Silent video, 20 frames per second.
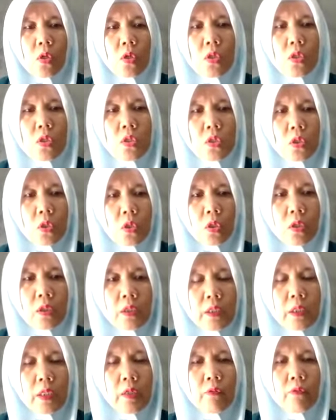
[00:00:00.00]
So
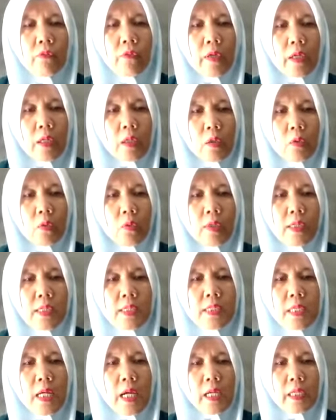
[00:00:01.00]
T value is
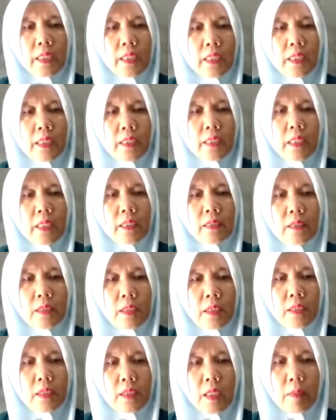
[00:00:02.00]
higher than
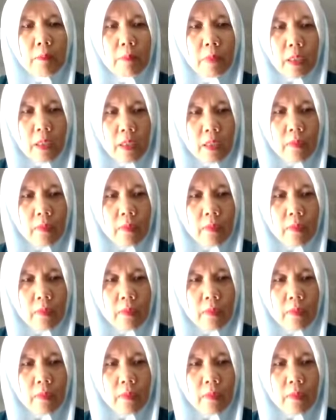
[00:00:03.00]
T table.